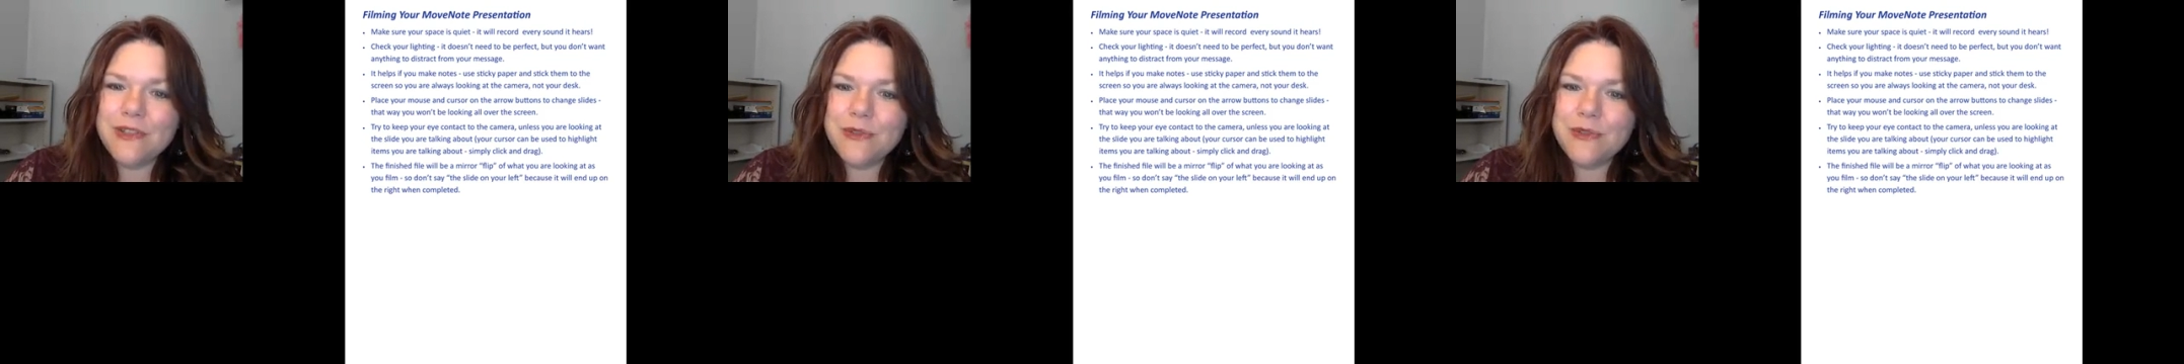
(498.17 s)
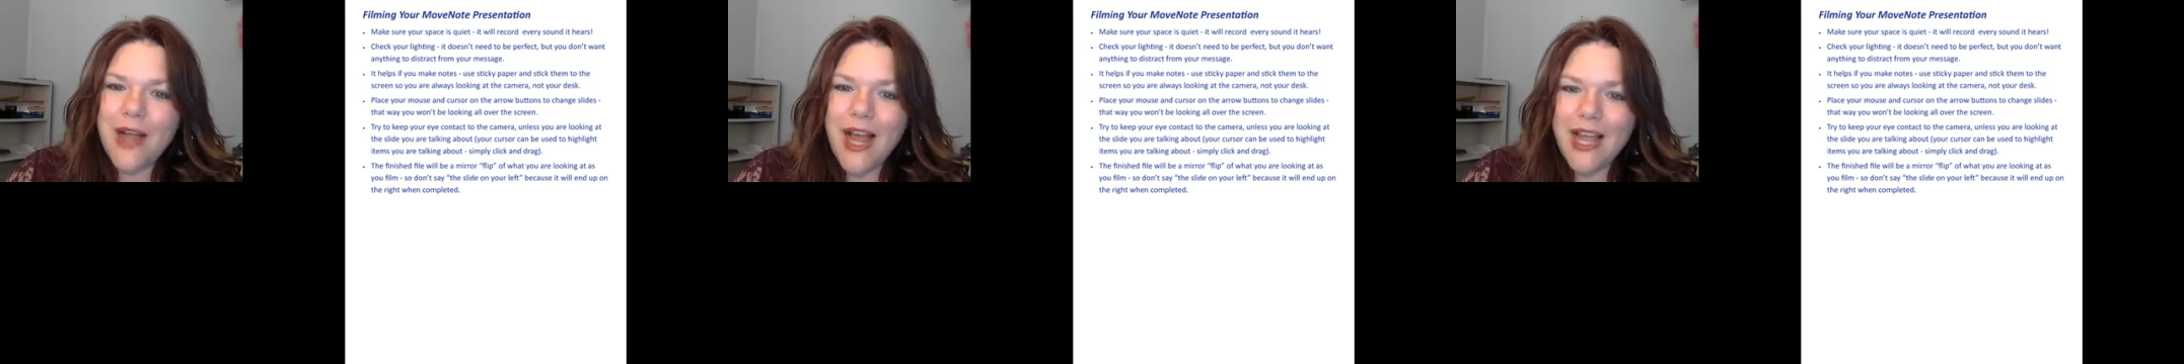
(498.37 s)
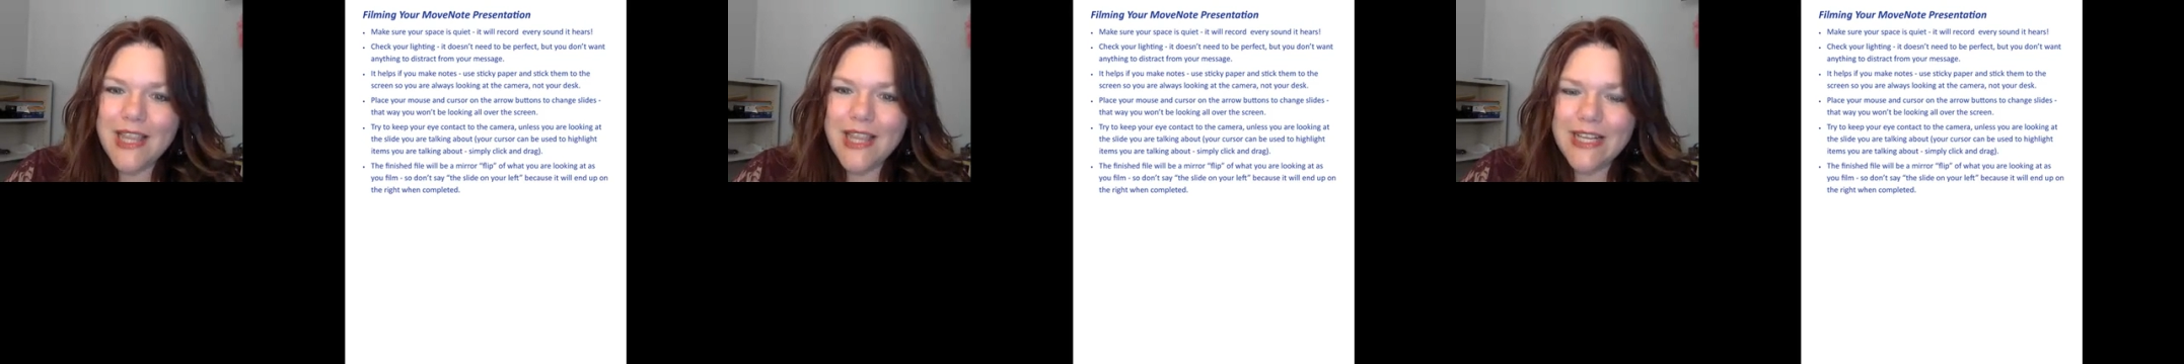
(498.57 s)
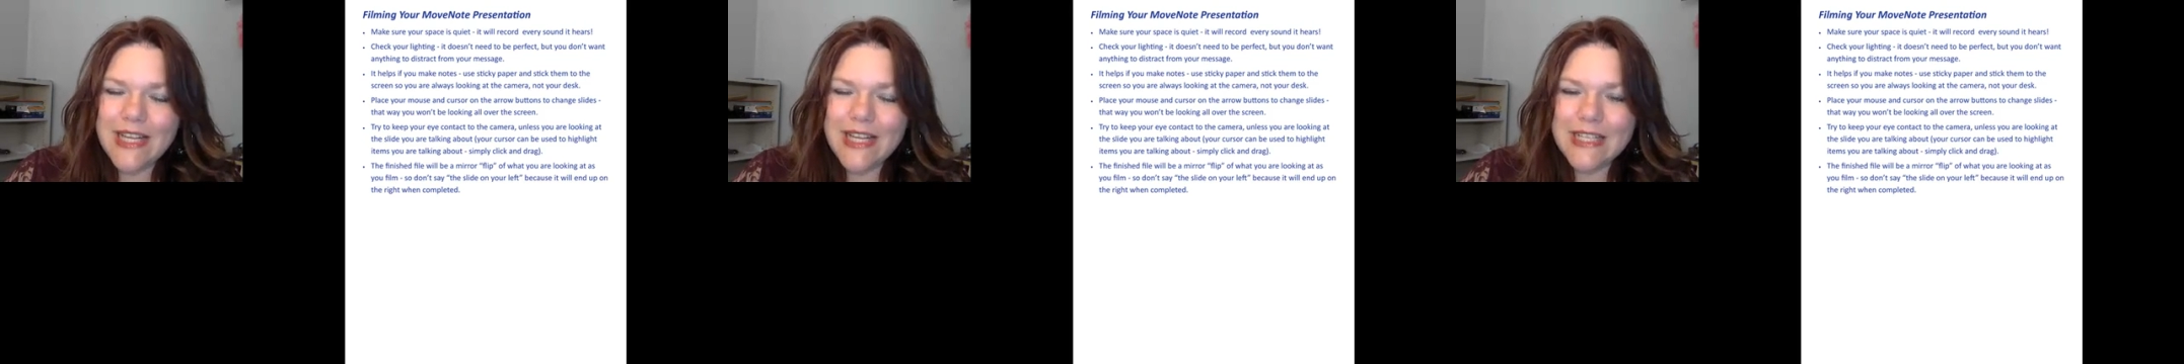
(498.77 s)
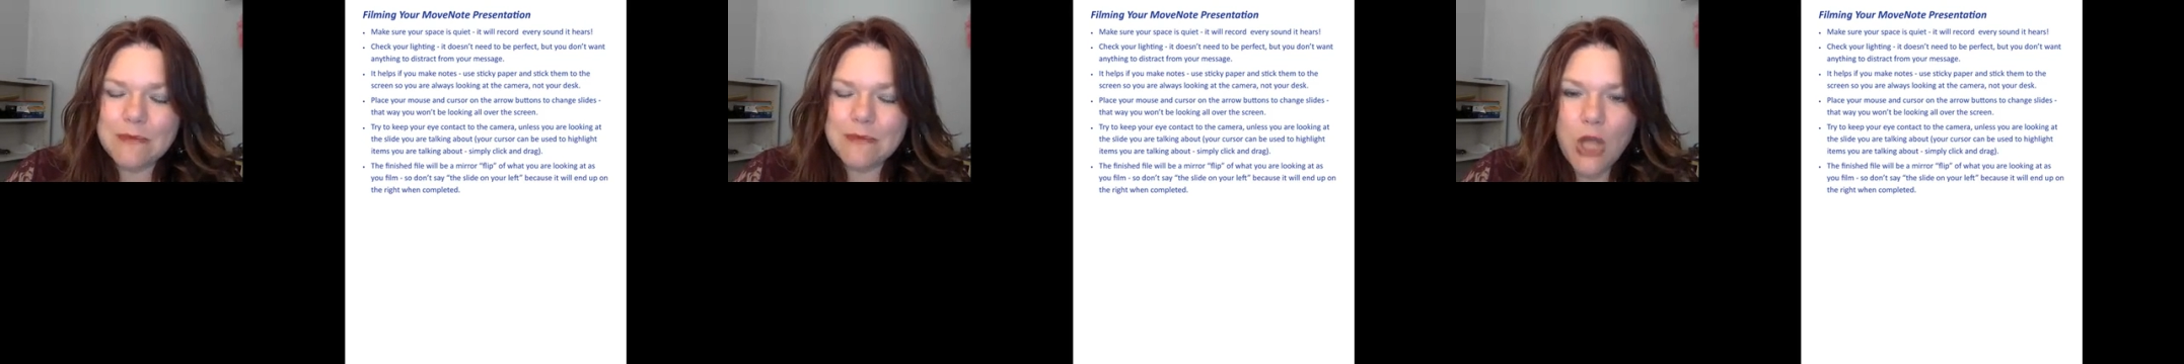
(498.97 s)
to
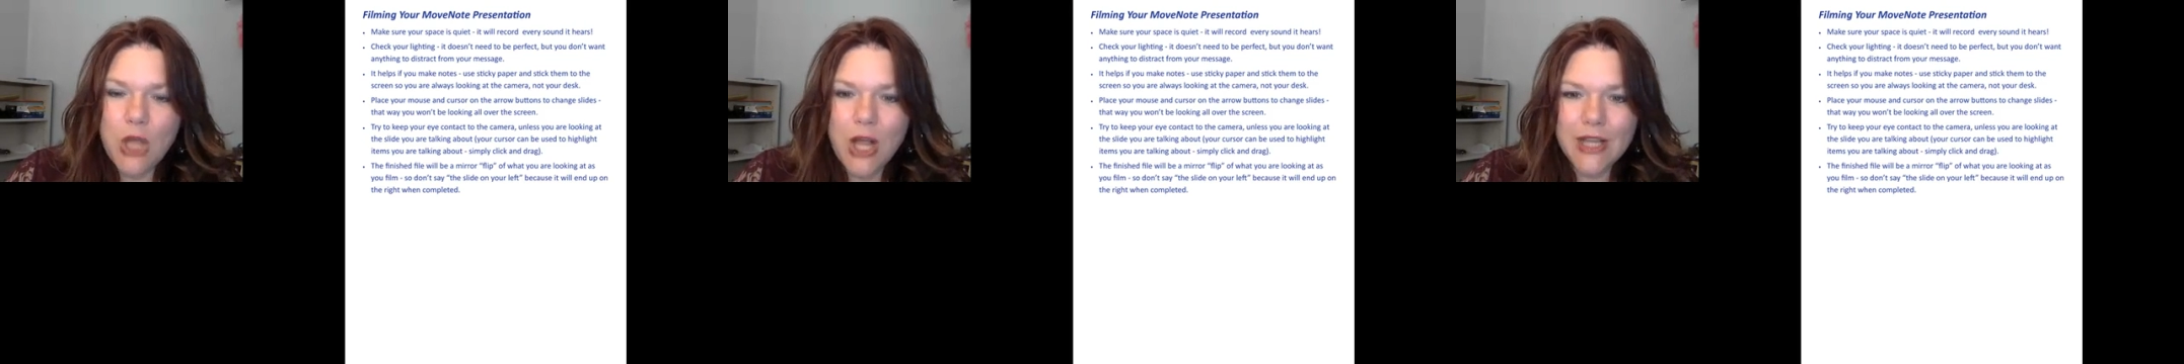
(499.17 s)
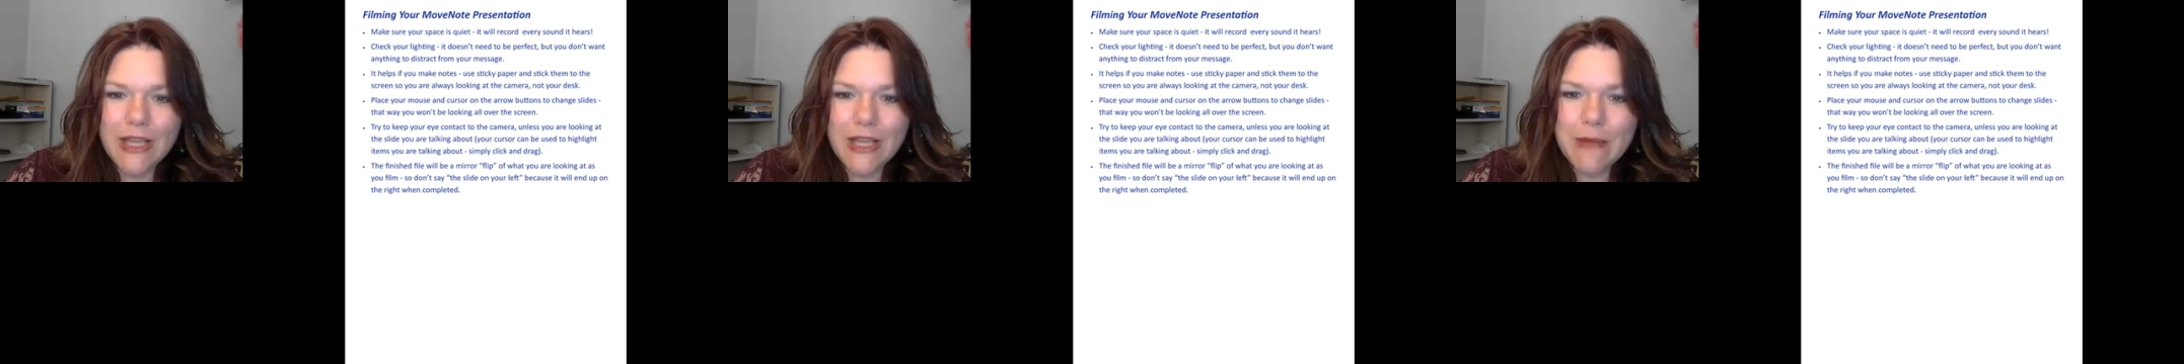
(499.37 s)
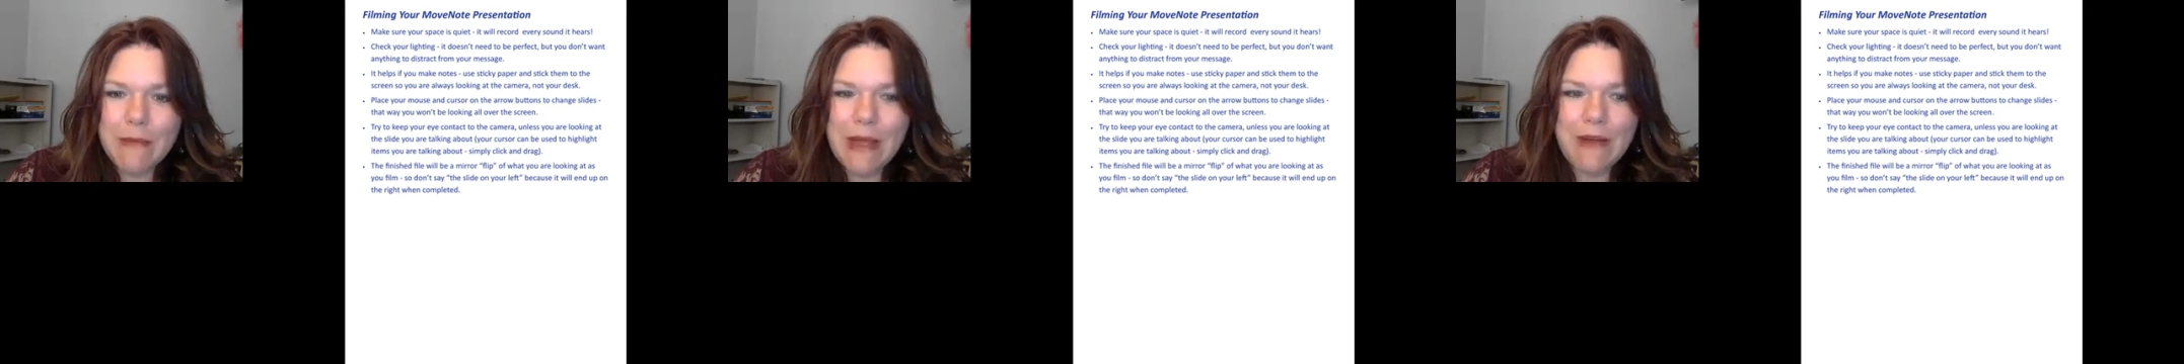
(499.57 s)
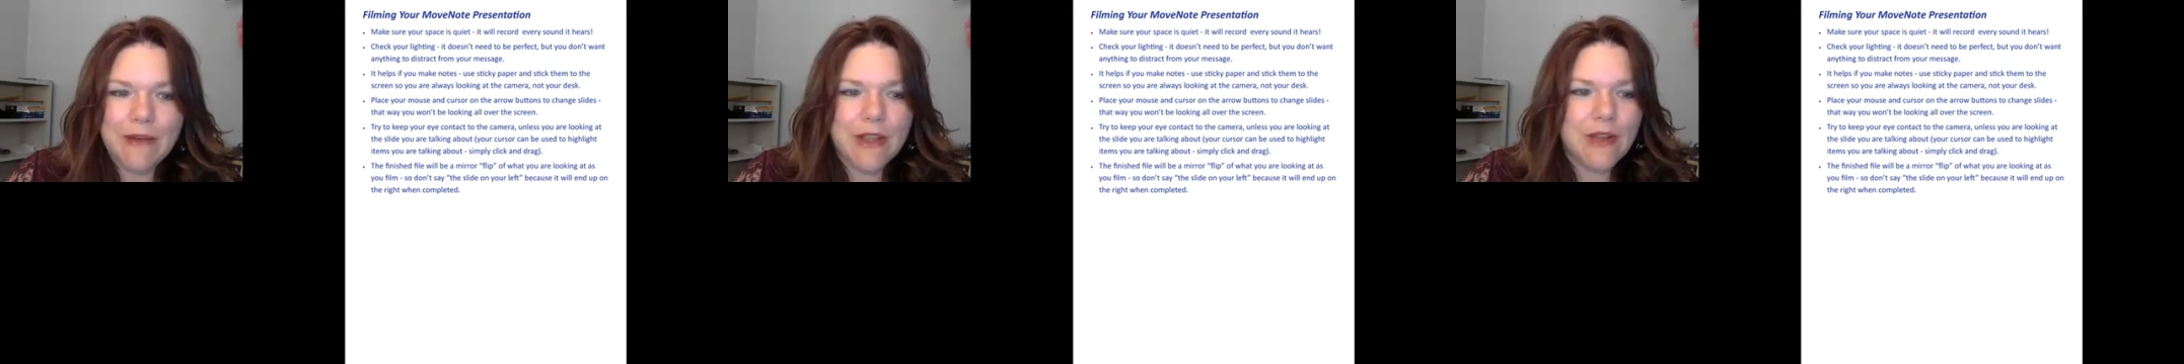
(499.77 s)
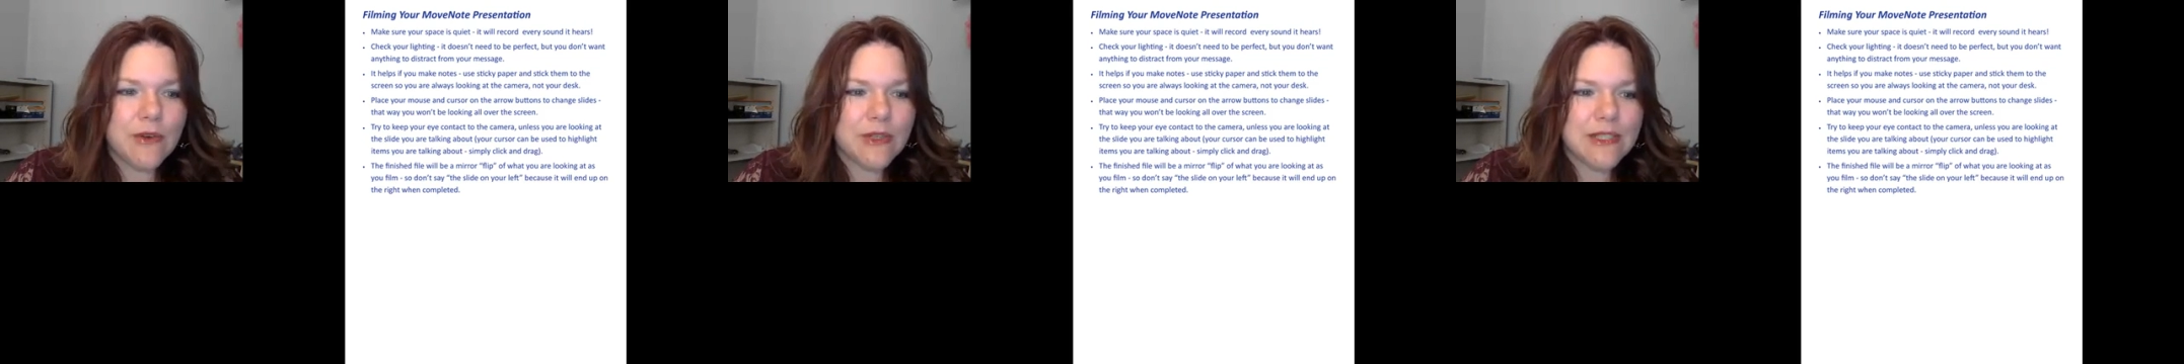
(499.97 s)
highlight as I'm talking about it,